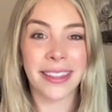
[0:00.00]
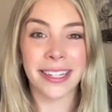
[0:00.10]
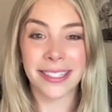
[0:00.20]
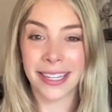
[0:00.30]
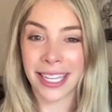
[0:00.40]

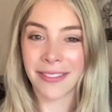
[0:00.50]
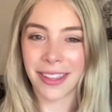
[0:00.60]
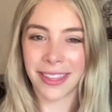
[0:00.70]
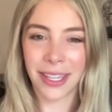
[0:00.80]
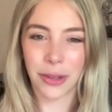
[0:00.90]
that sticking
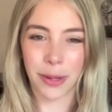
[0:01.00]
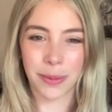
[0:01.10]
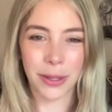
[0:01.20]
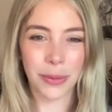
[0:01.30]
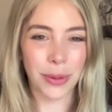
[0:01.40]
with it,
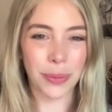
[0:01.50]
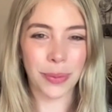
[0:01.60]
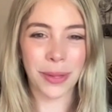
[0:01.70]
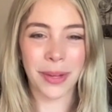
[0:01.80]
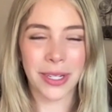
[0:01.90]
crypto
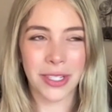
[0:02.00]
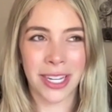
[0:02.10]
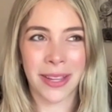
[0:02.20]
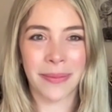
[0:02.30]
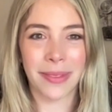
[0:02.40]
will be my
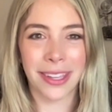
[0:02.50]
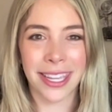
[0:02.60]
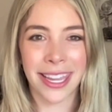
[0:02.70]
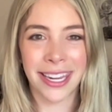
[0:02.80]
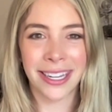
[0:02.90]
jam
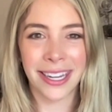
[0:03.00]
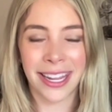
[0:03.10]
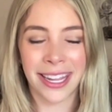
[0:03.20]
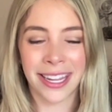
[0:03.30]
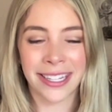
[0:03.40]

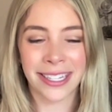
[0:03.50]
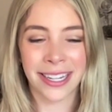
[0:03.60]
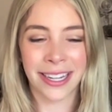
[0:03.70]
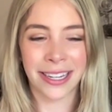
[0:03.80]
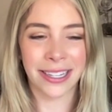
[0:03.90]
again. And
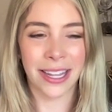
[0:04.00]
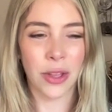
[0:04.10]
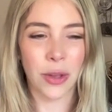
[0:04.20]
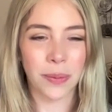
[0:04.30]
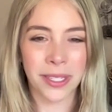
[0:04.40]

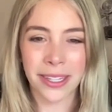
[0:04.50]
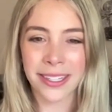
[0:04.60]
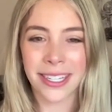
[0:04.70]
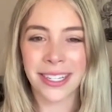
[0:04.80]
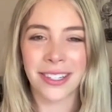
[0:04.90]
I hope to
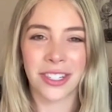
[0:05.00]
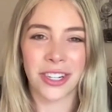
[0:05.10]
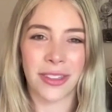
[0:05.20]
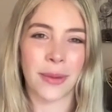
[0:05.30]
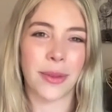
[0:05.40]
continue to
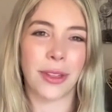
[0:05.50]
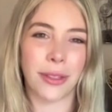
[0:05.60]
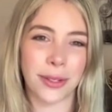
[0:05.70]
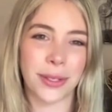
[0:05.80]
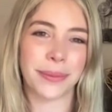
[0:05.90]
share that with
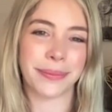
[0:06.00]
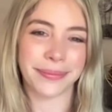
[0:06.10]
others.